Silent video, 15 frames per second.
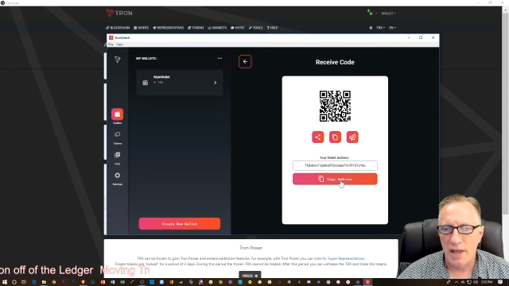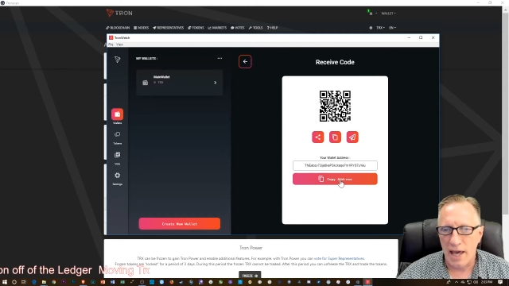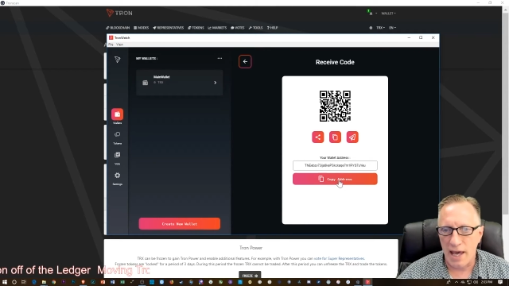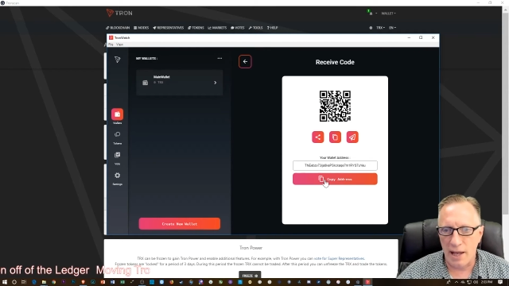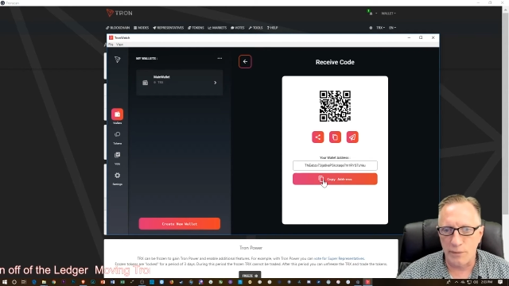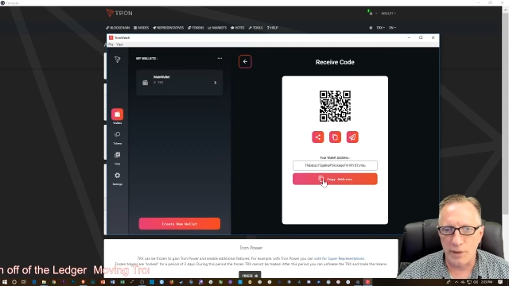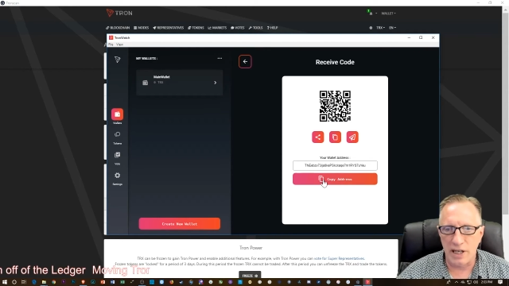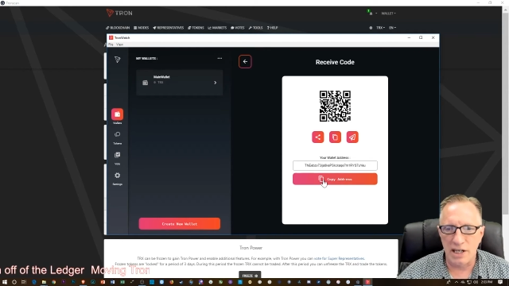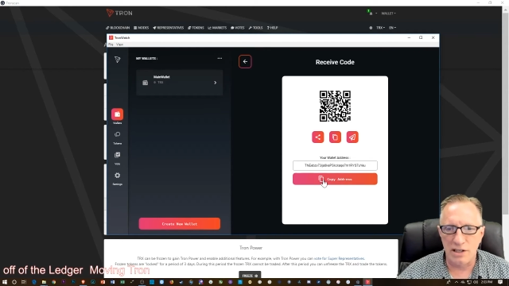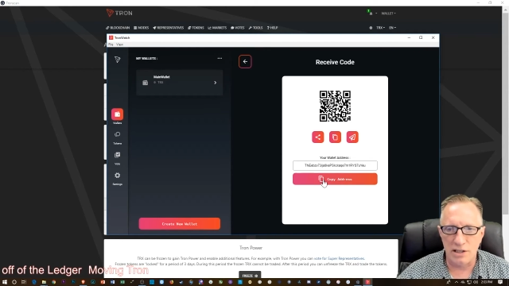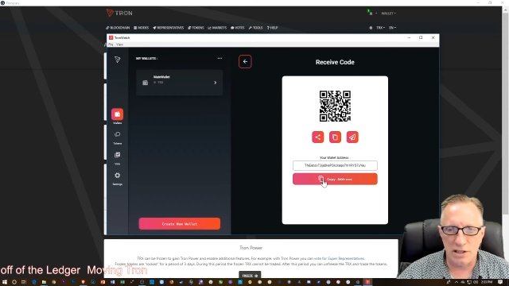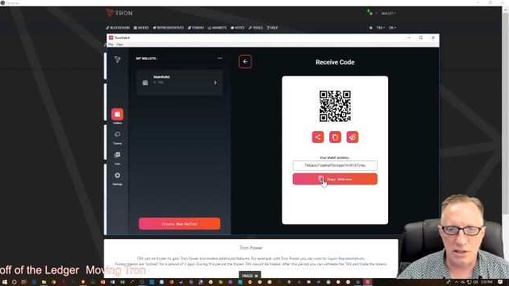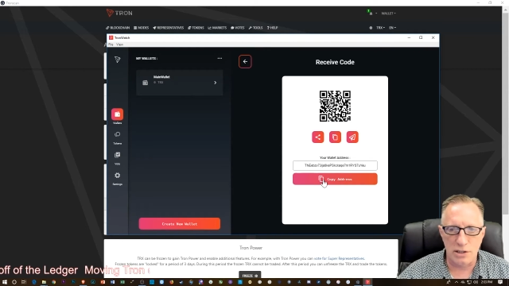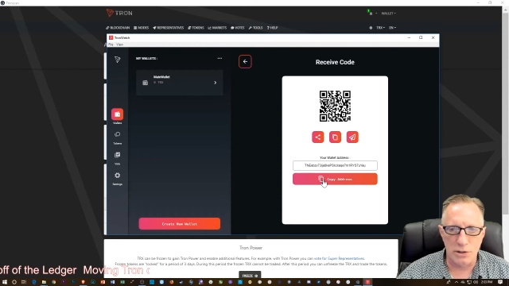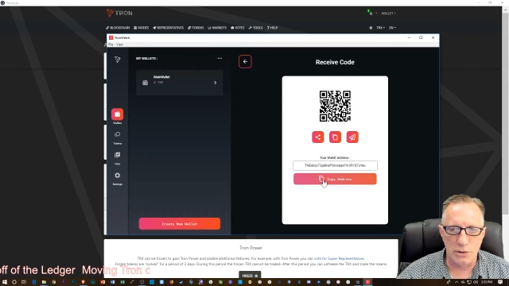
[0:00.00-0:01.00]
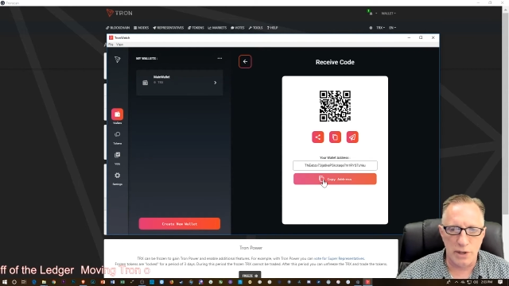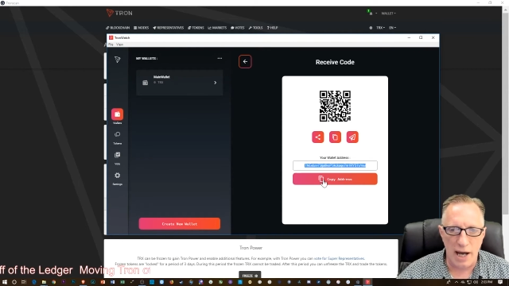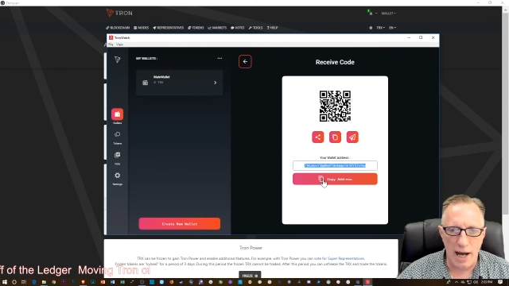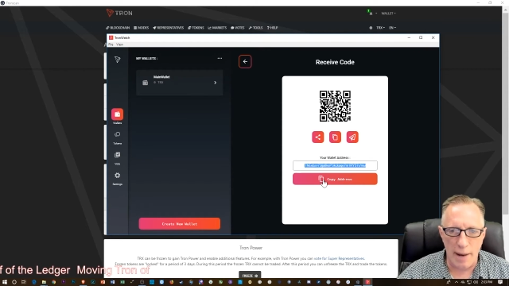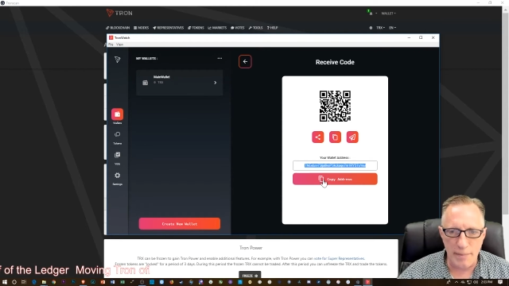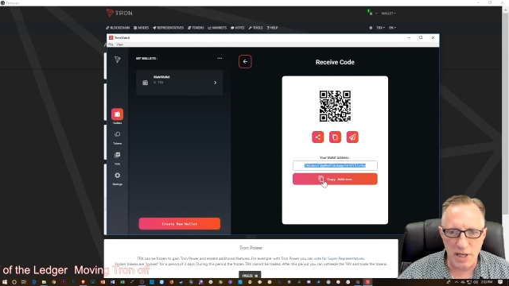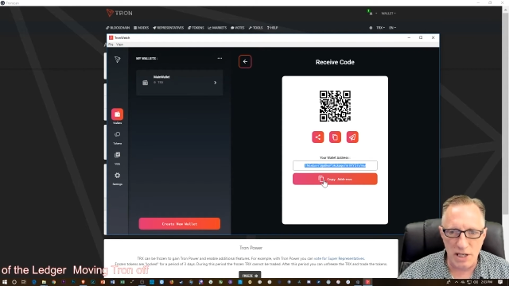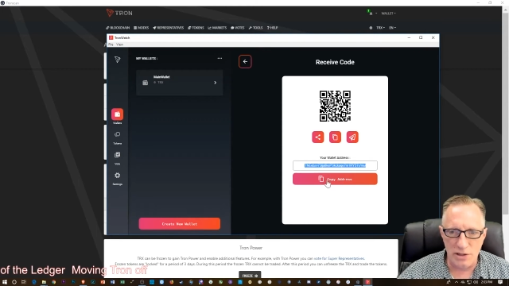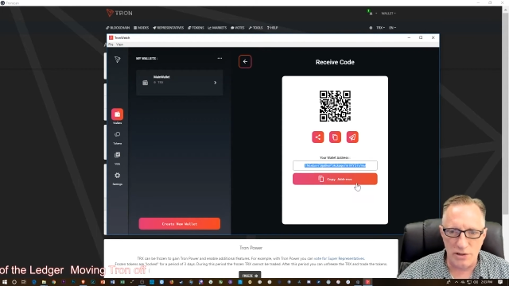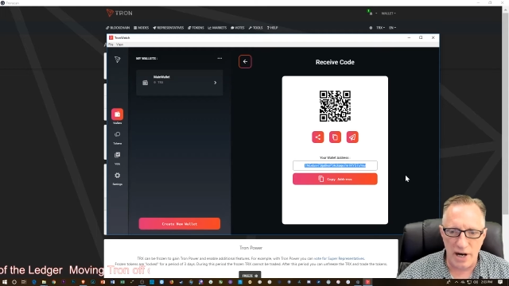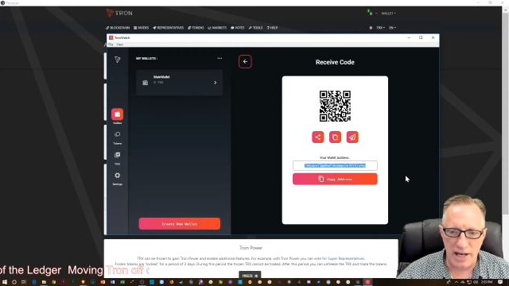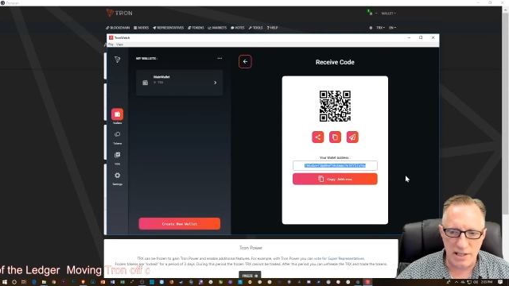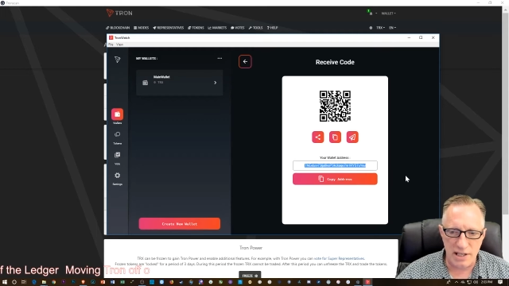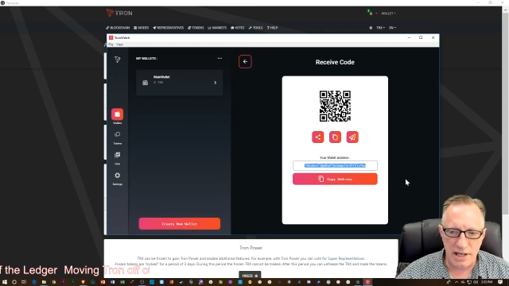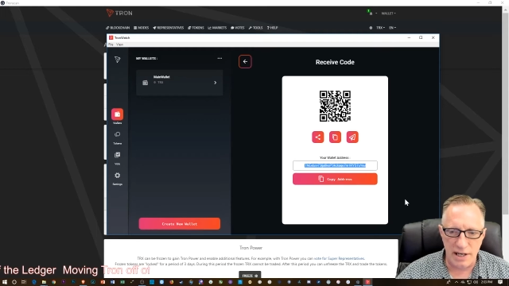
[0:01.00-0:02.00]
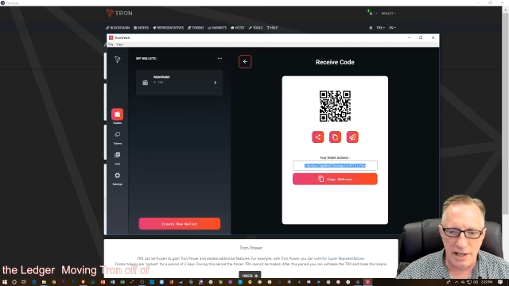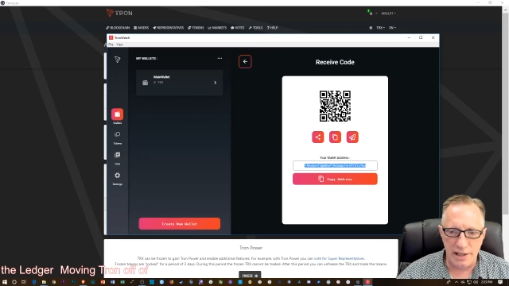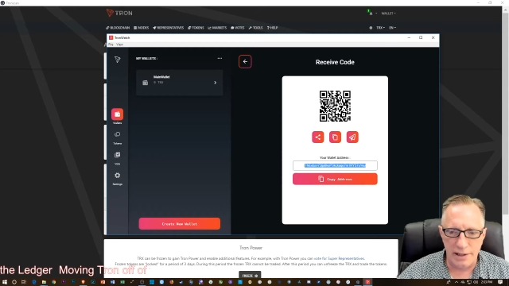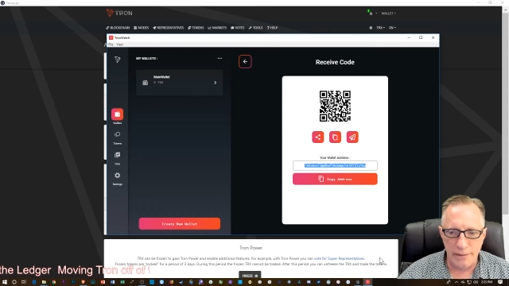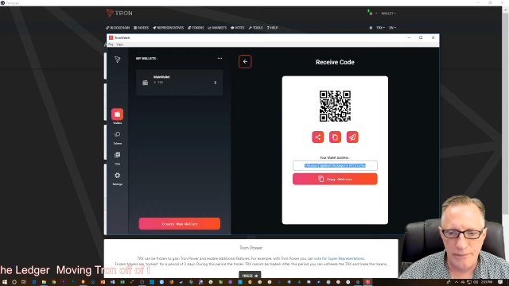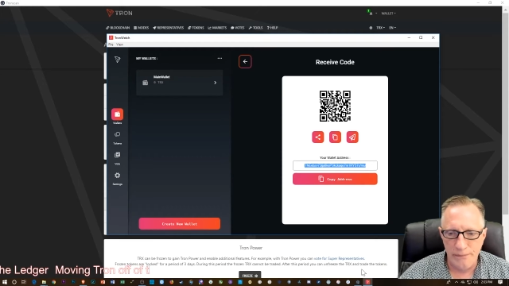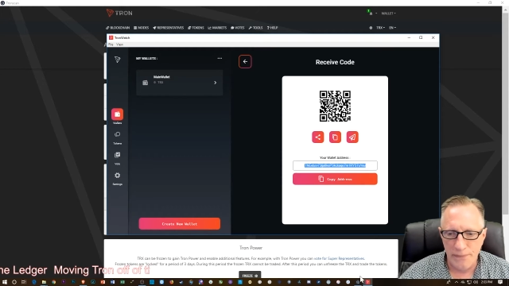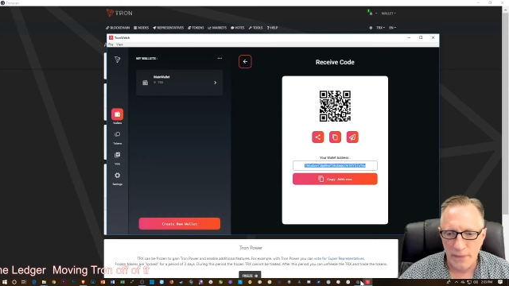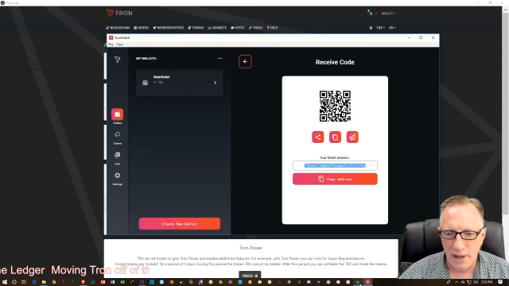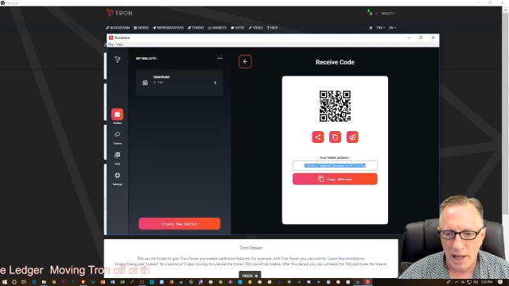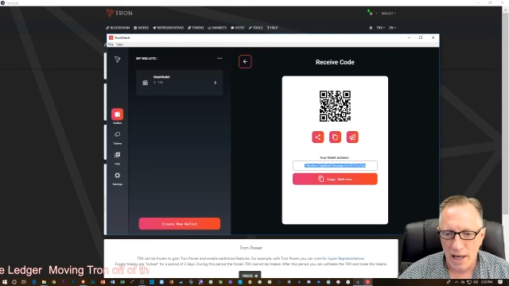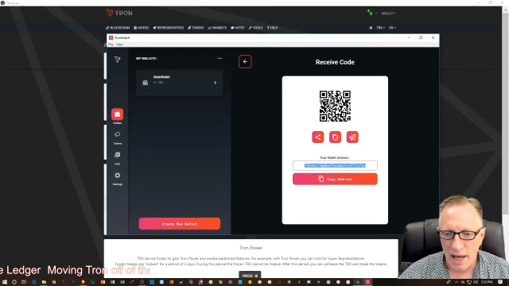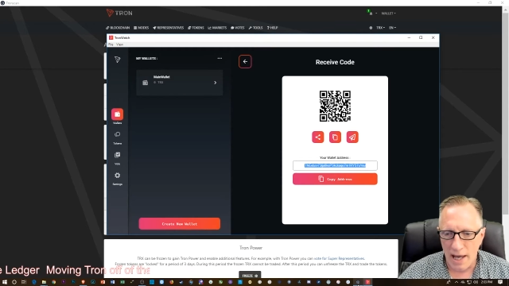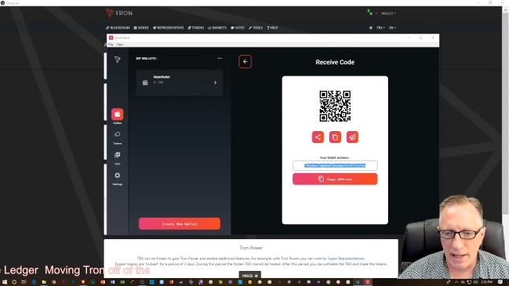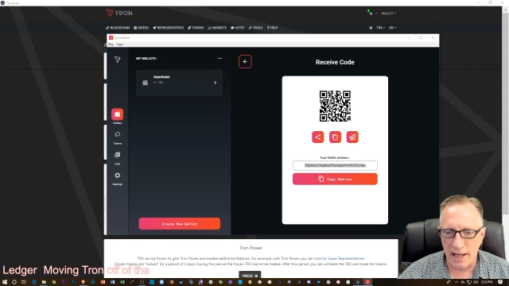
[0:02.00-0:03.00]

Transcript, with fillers: And we can just do copy address here and